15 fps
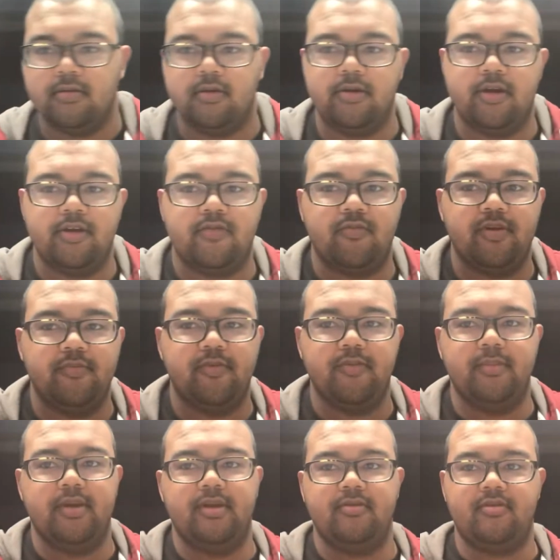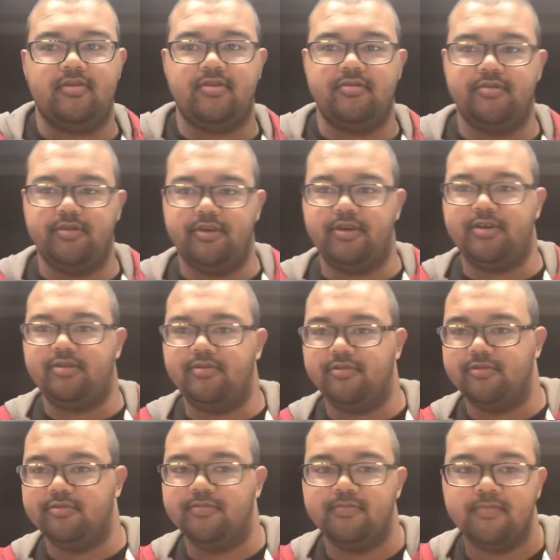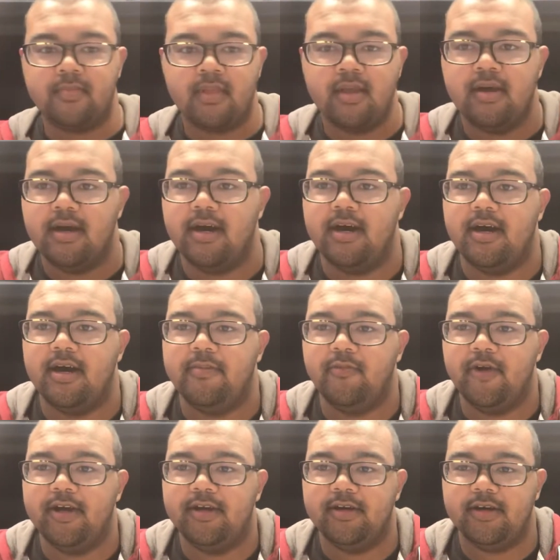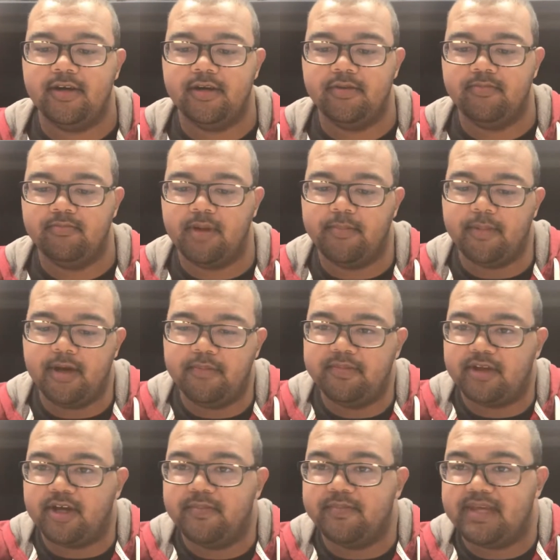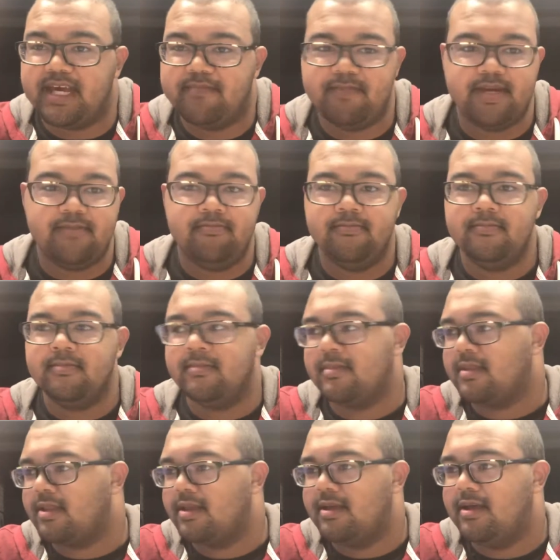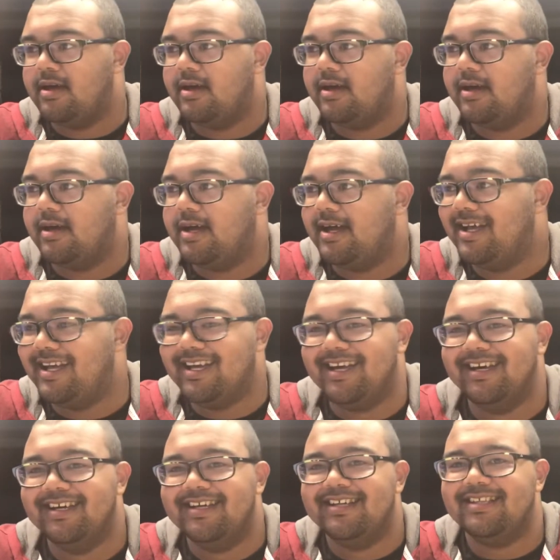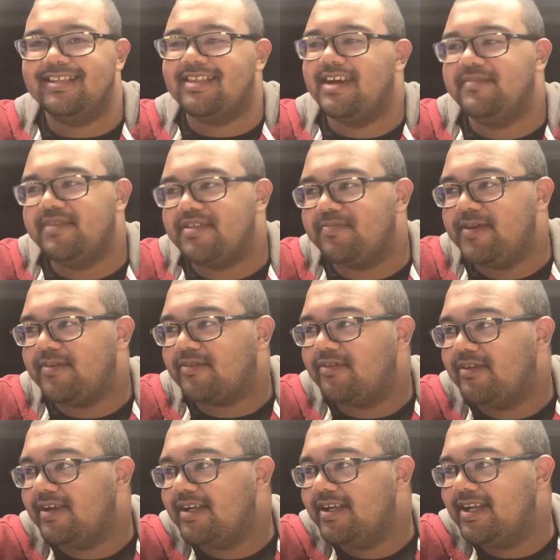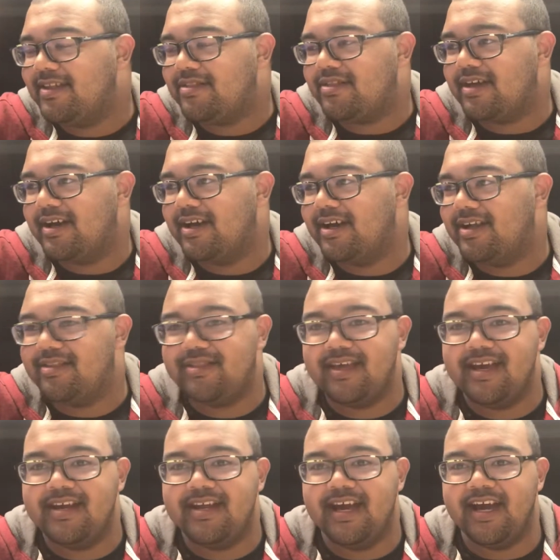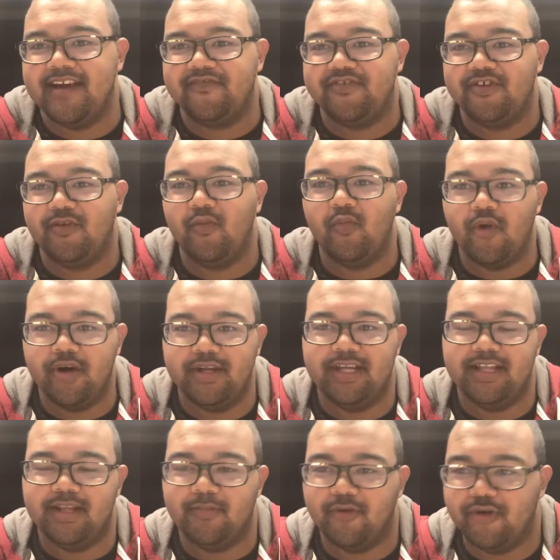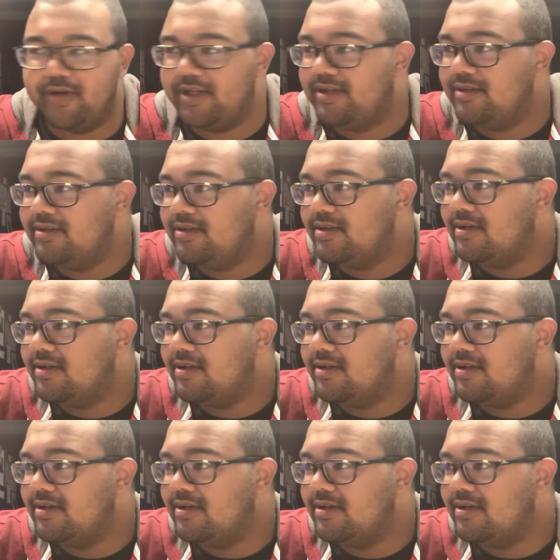Alright, 20 more minutes. Alright, cool. I'm waiting on my mom to come get me. the time it's being recording, it's 10 after 1 in the morning.